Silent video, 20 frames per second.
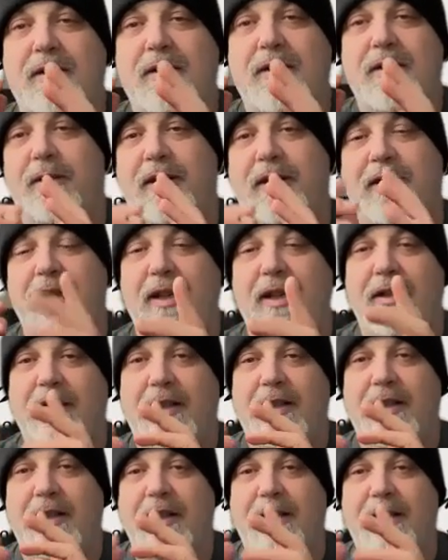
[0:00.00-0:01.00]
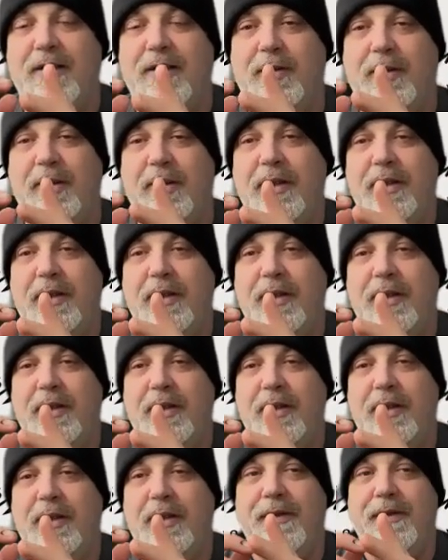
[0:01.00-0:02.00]
So I look at it this way:
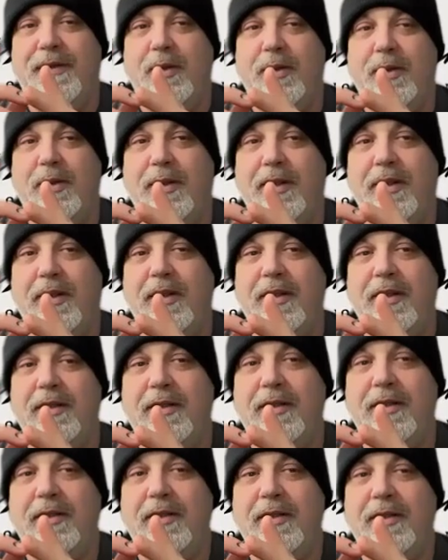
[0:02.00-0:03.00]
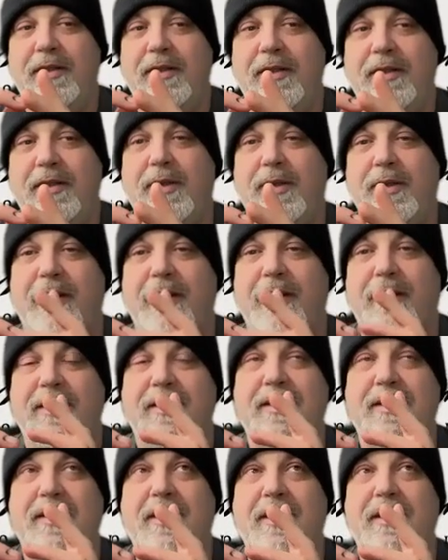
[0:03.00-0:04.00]
if you're somewhere like,
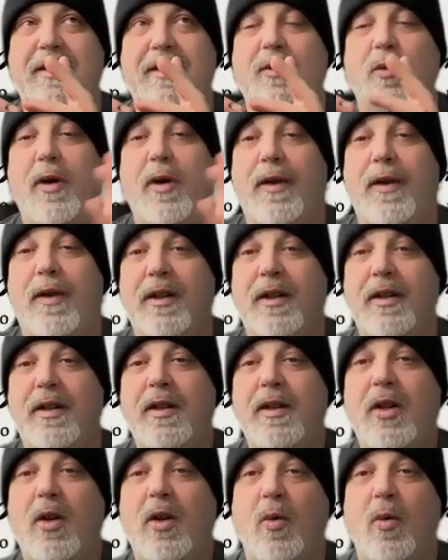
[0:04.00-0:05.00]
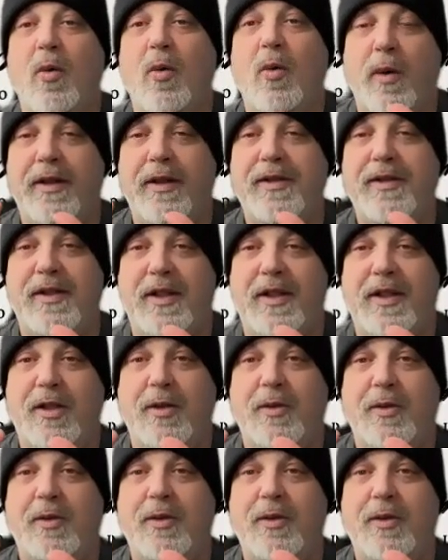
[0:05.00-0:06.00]
let's say it's weather, weather is a
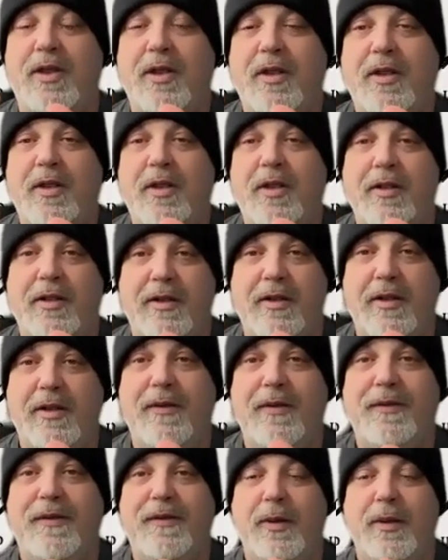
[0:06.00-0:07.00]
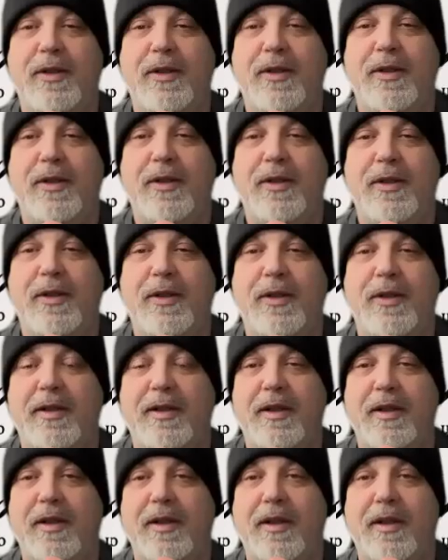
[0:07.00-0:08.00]
huge influence,
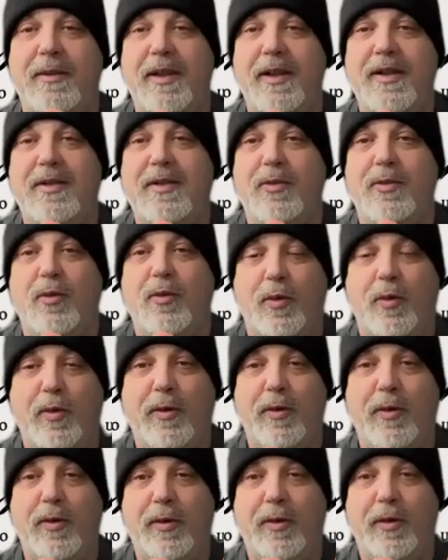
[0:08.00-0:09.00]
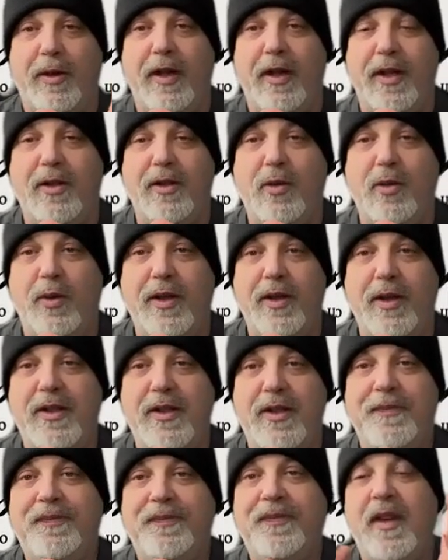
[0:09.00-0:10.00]
and it's kind of white
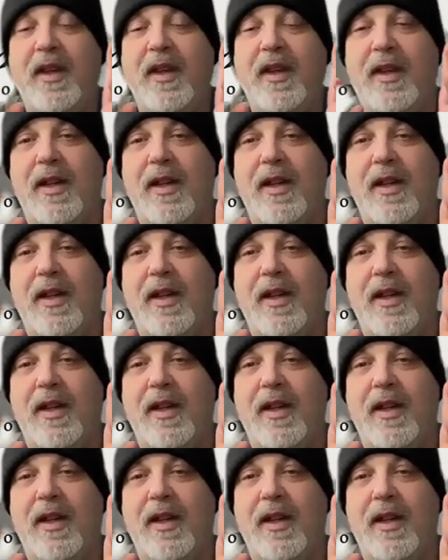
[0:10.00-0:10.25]
noise.